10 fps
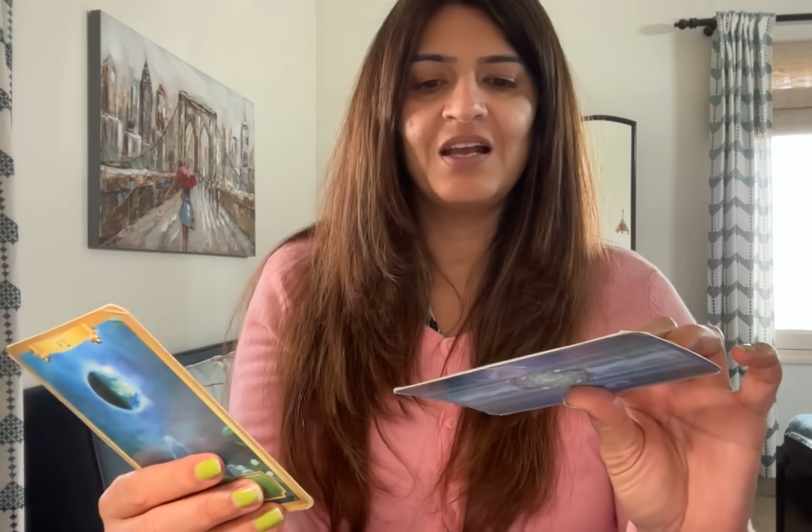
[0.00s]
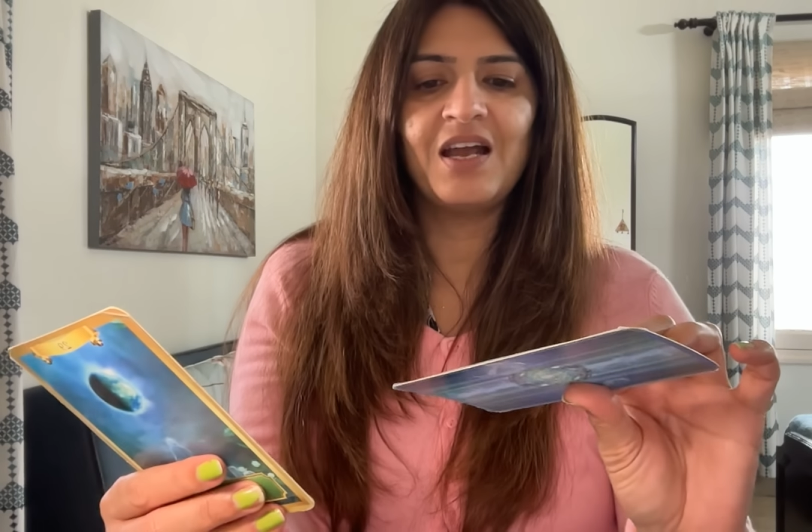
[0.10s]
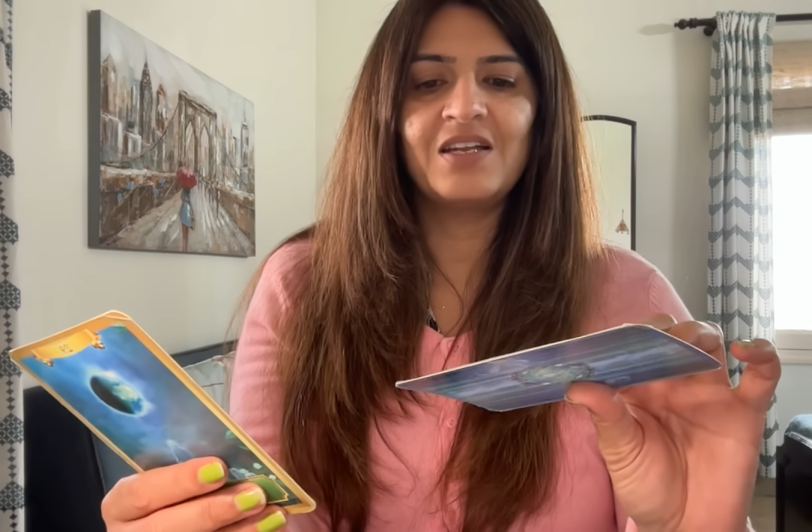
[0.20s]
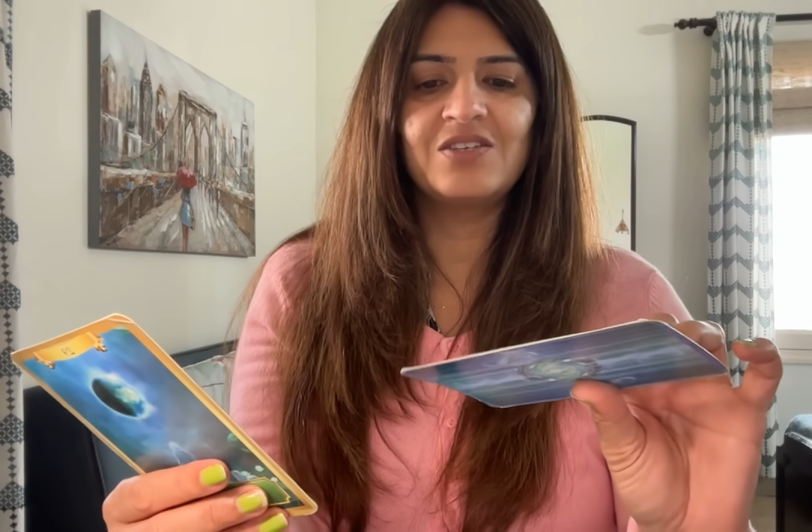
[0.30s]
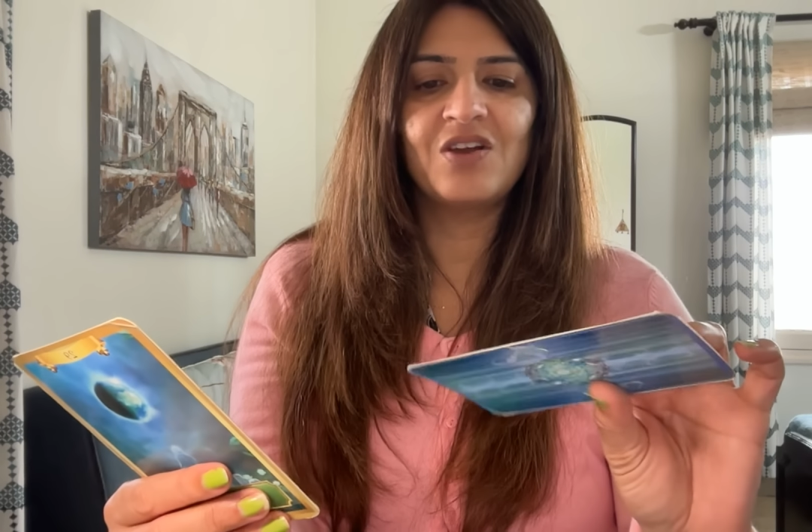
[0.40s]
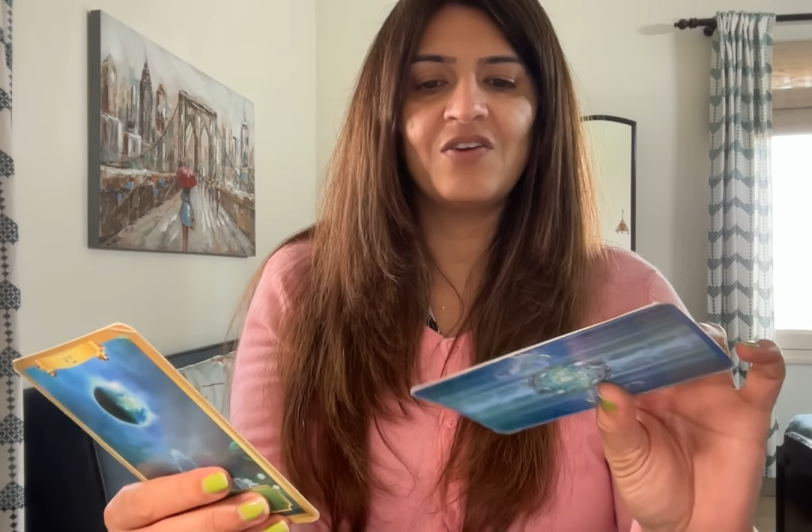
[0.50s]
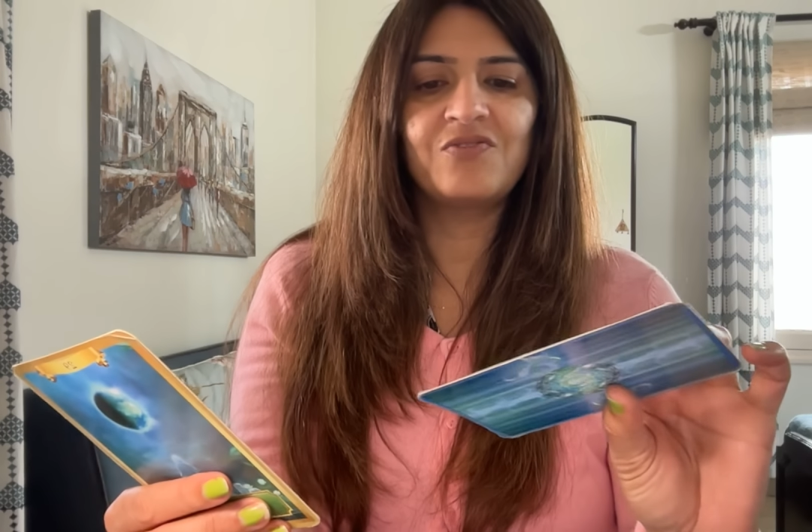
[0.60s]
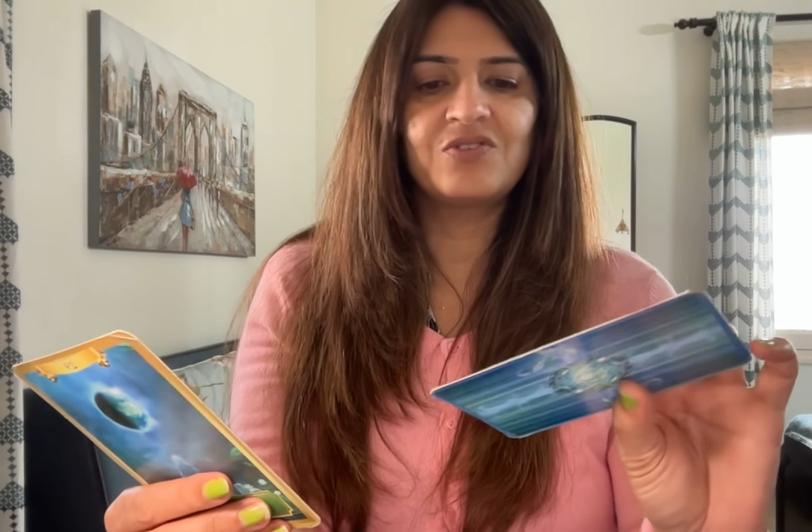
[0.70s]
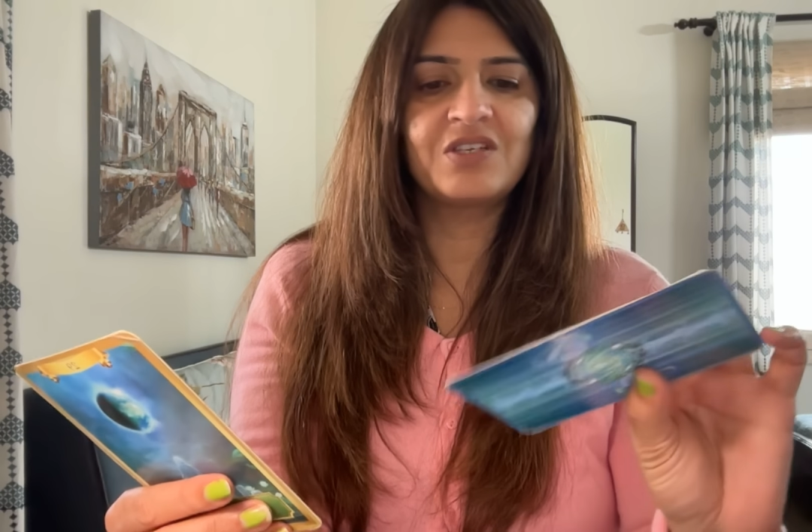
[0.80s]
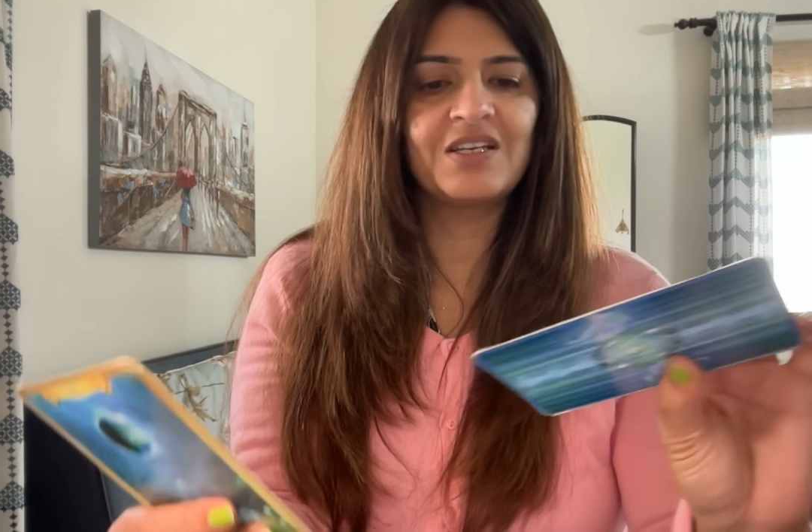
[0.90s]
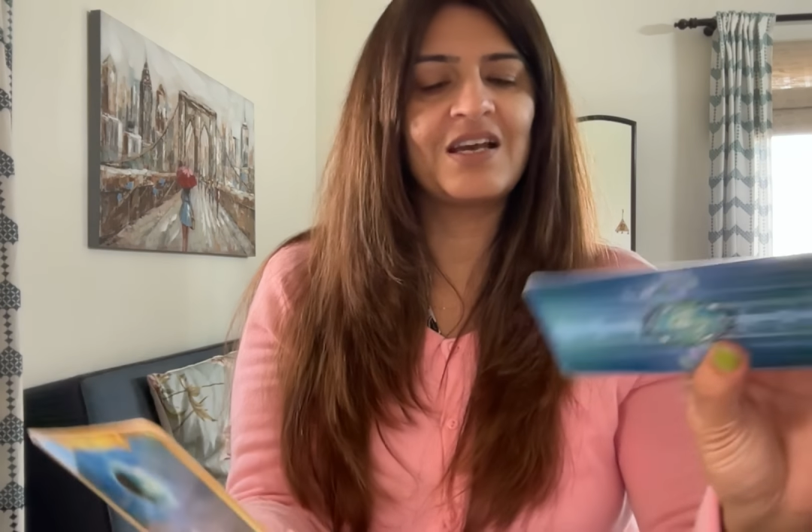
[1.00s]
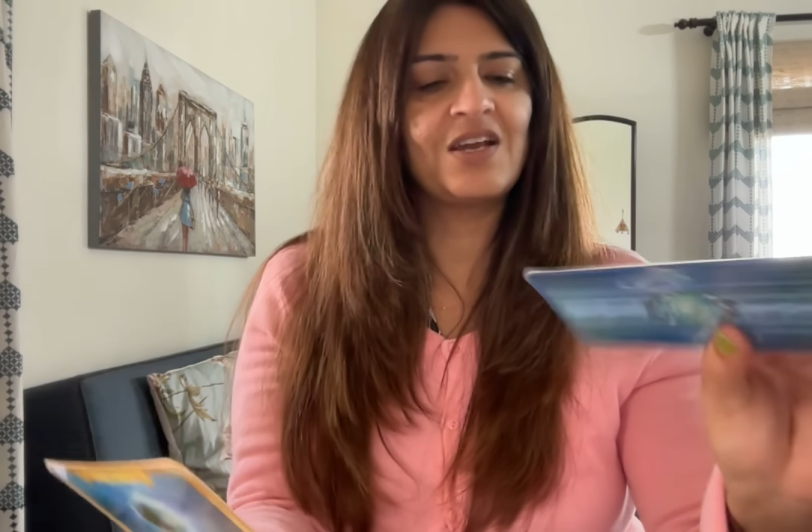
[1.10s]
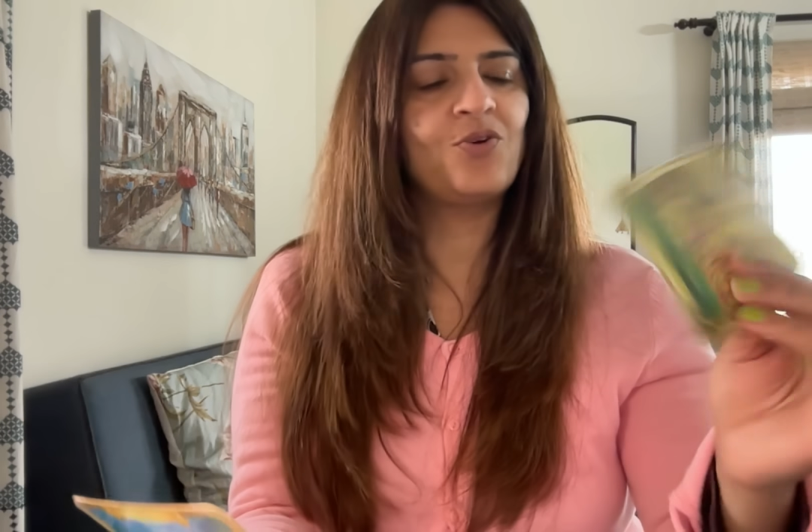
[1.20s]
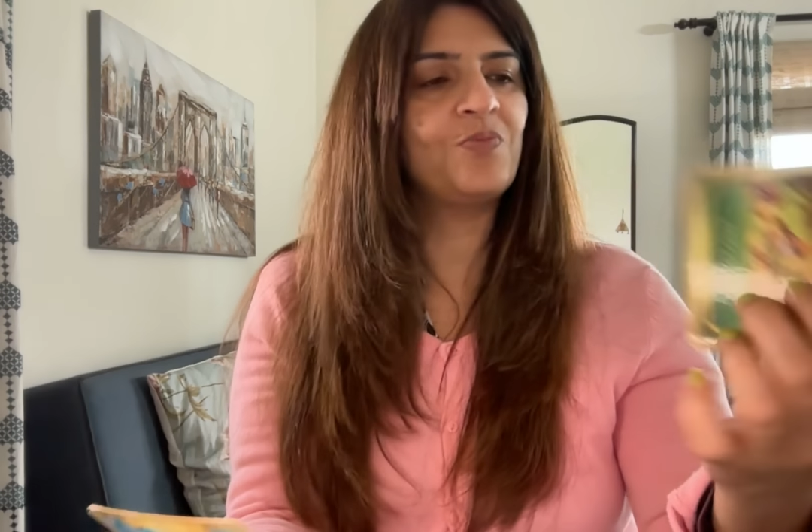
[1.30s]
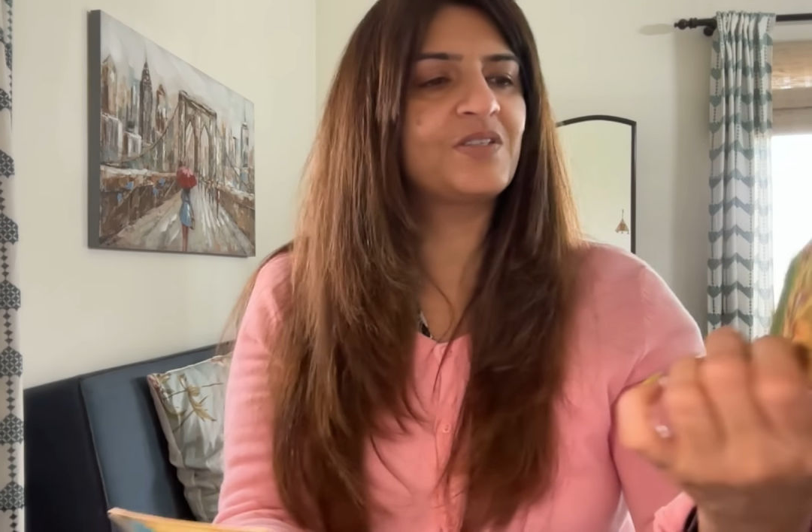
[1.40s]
And you have to see it. I hope